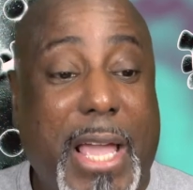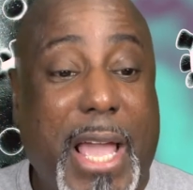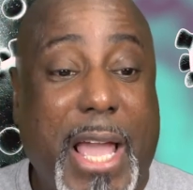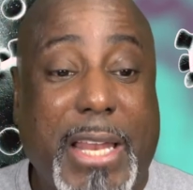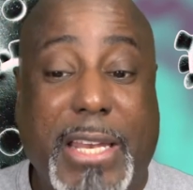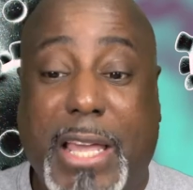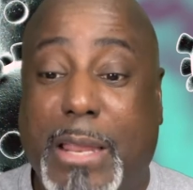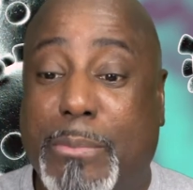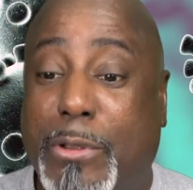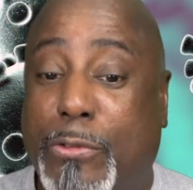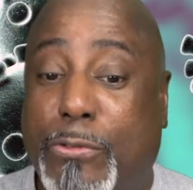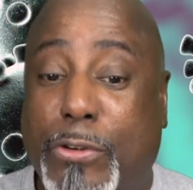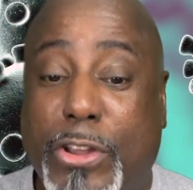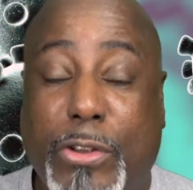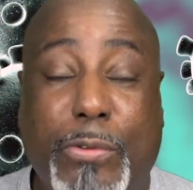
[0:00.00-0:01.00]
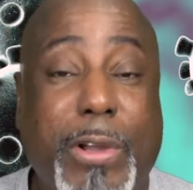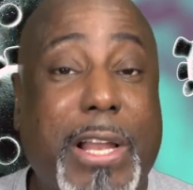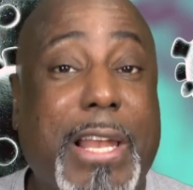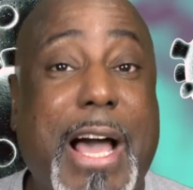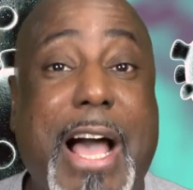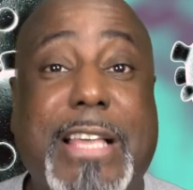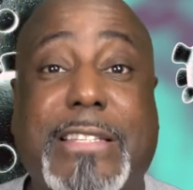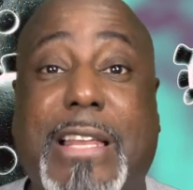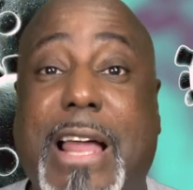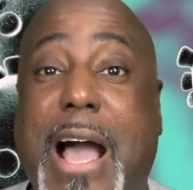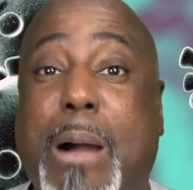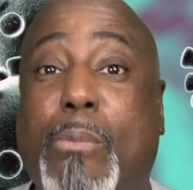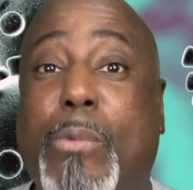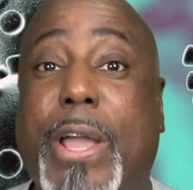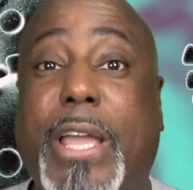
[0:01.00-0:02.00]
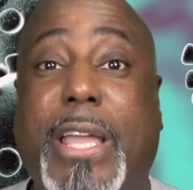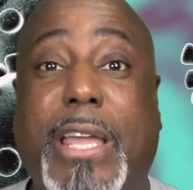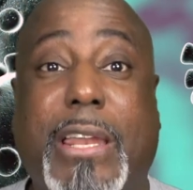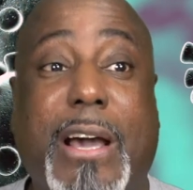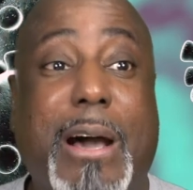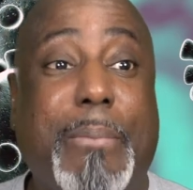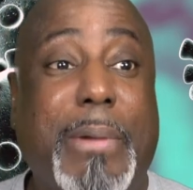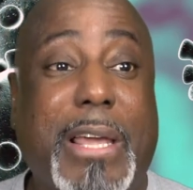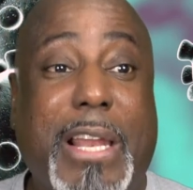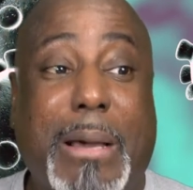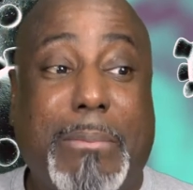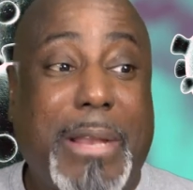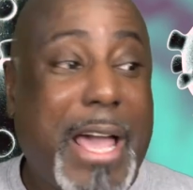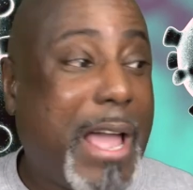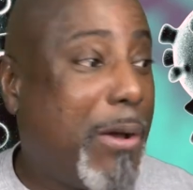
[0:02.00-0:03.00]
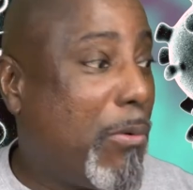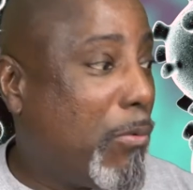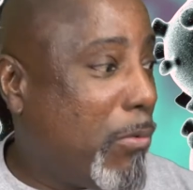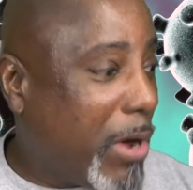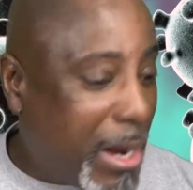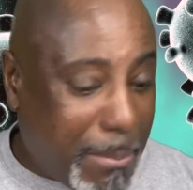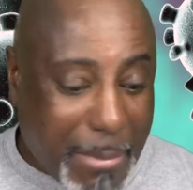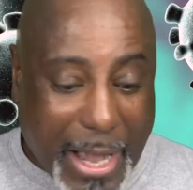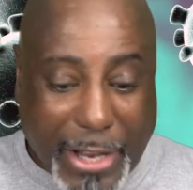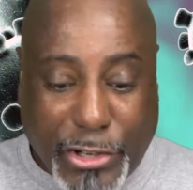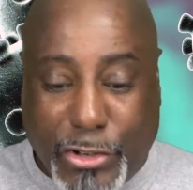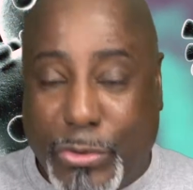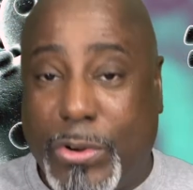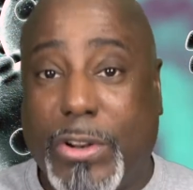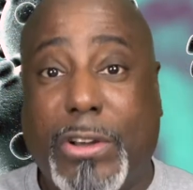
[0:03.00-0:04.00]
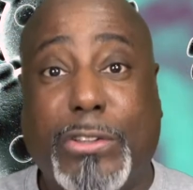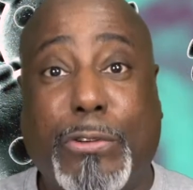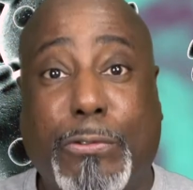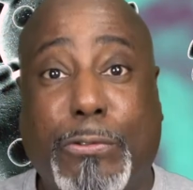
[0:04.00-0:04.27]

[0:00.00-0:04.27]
And then before you realize it, I'm waking up and I'm like, what am I doing on the